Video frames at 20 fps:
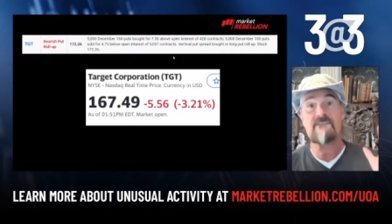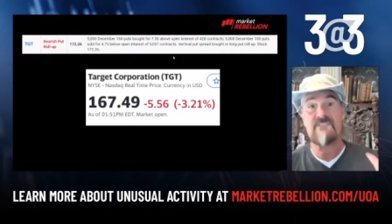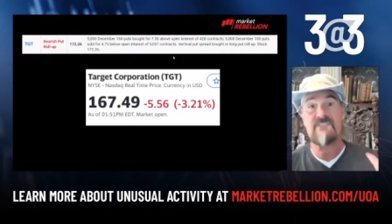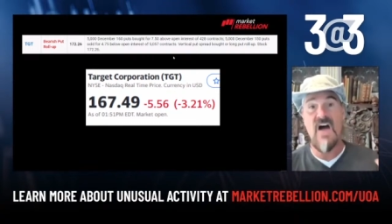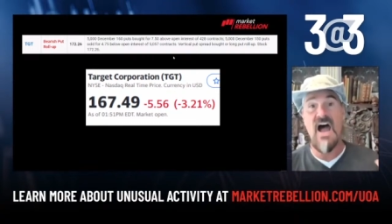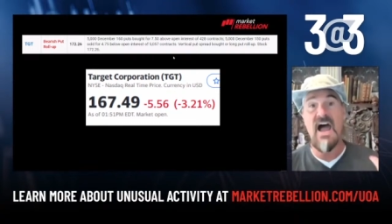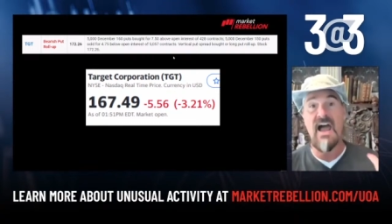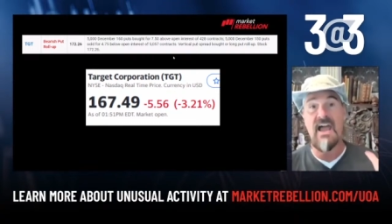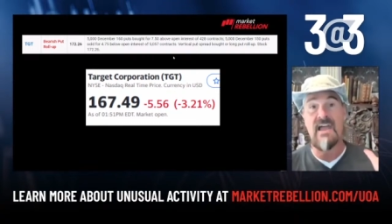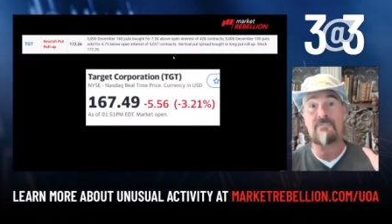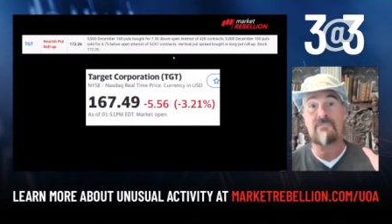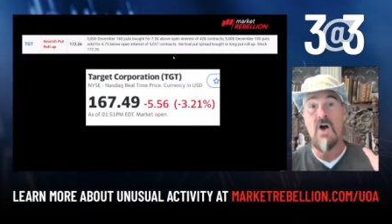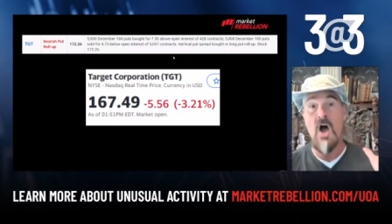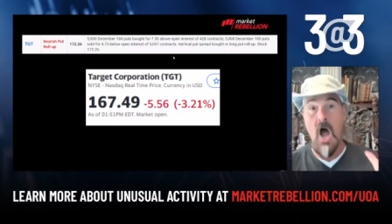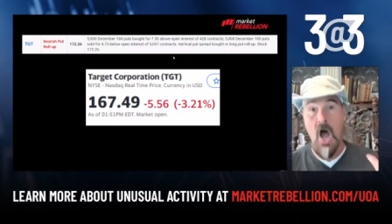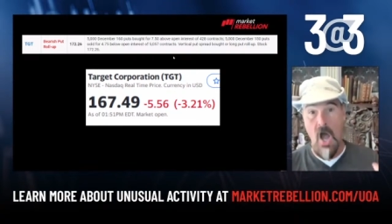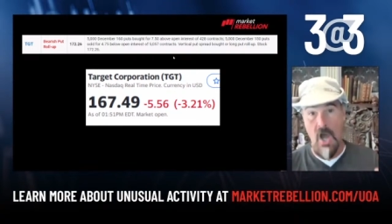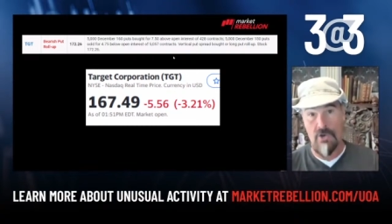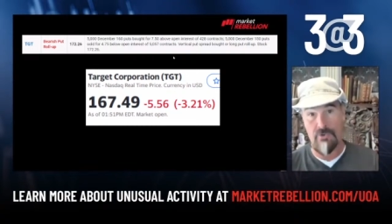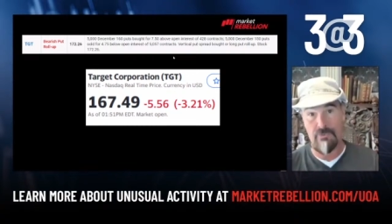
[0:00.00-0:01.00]

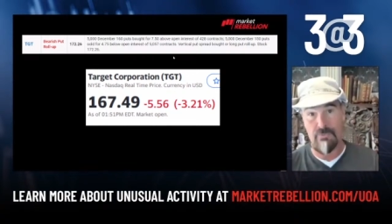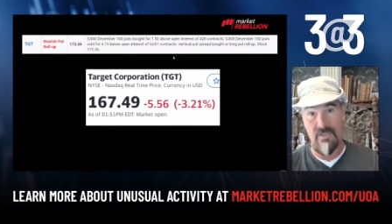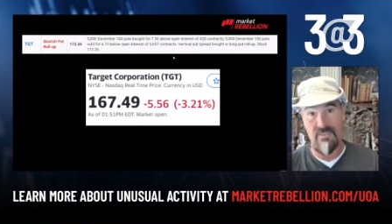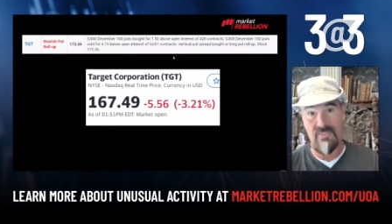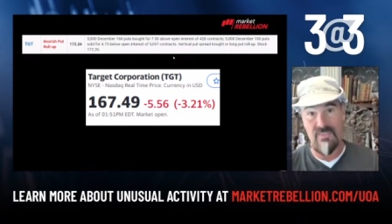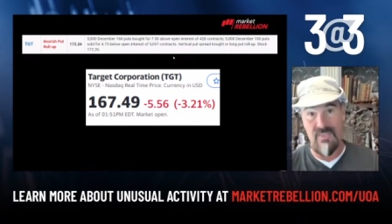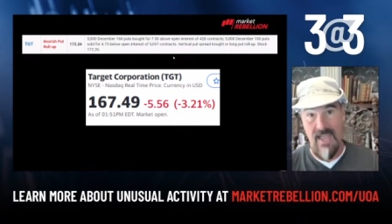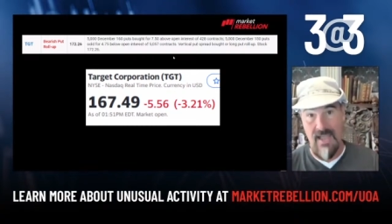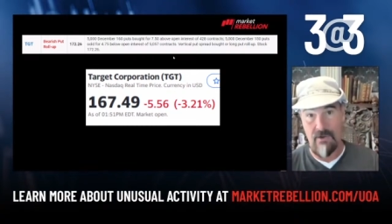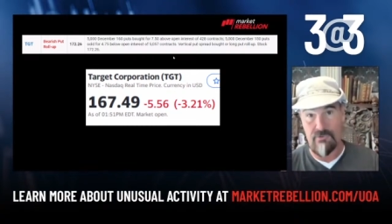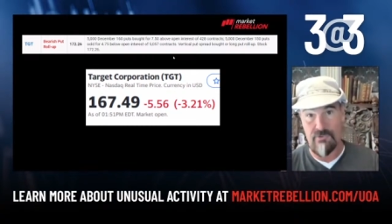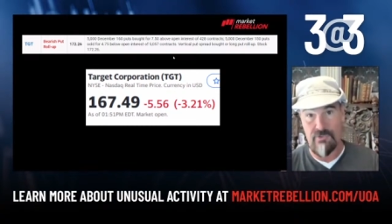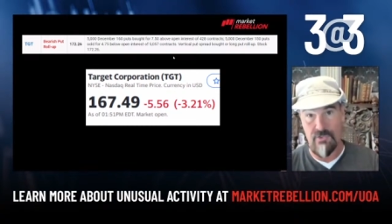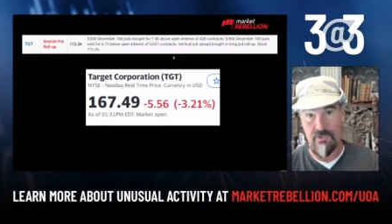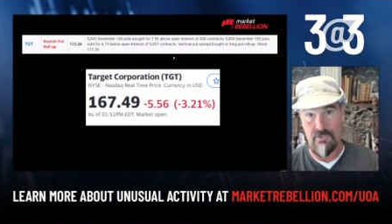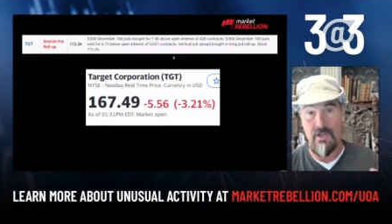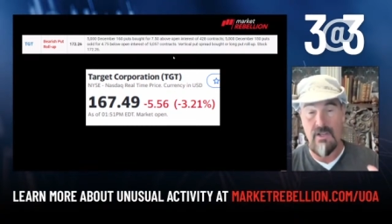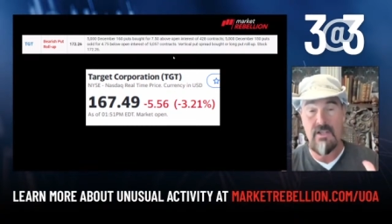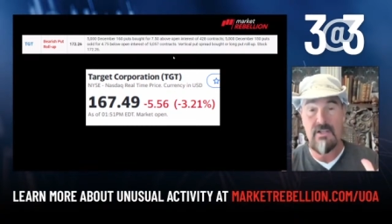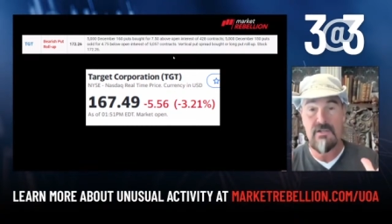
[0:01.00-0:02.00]

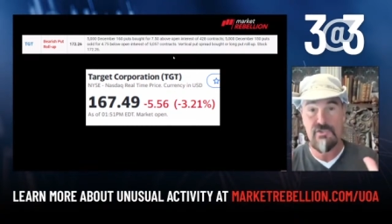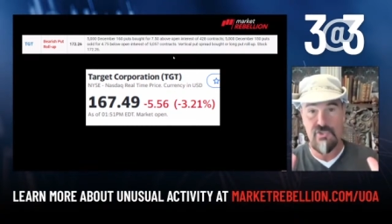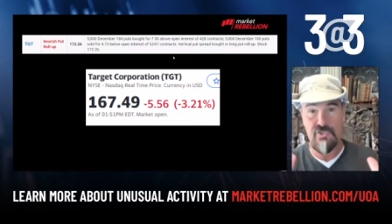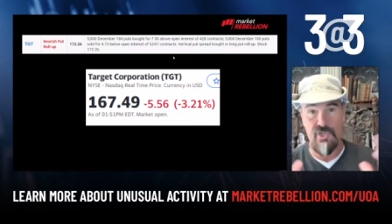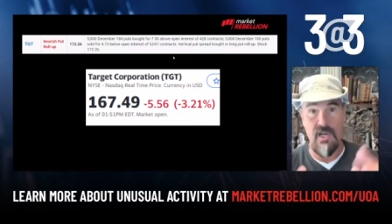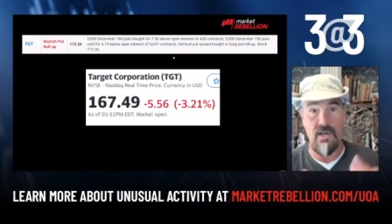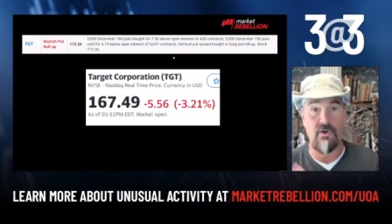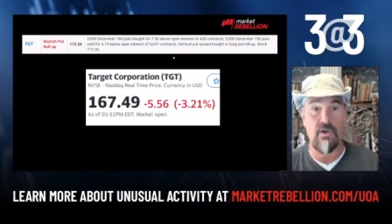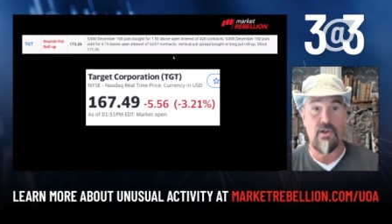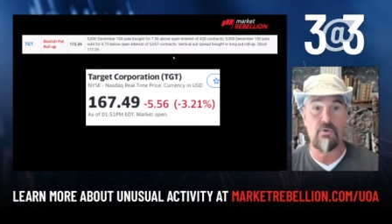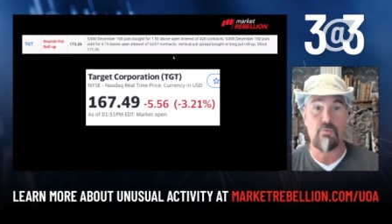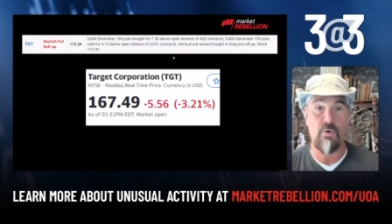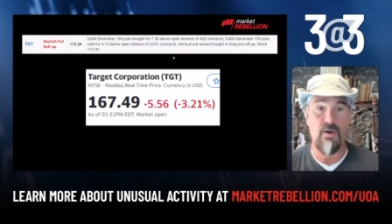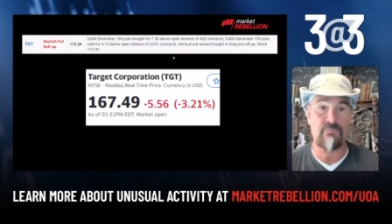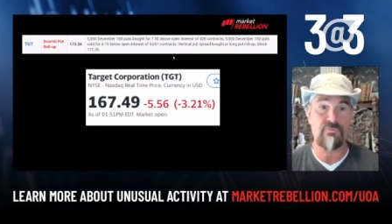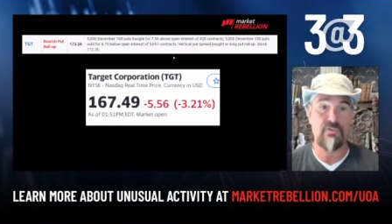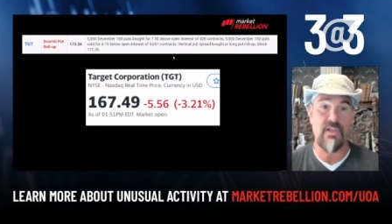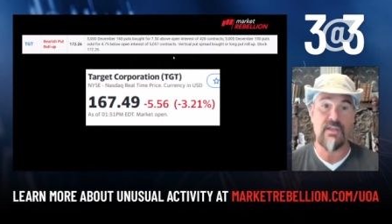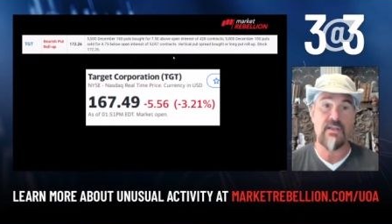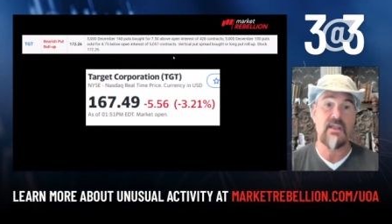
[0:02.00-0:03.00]
500,000 share
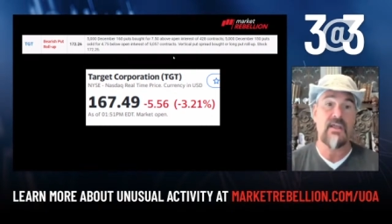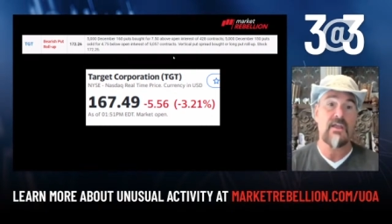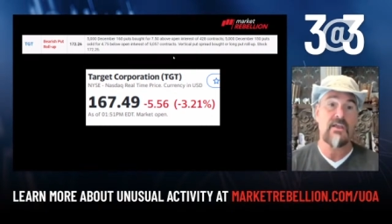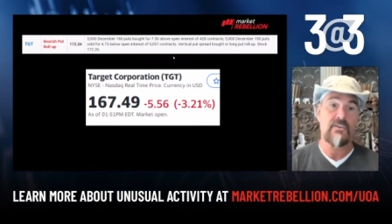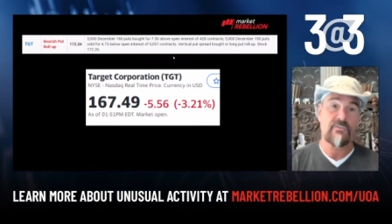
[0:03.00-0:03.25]
equivalent.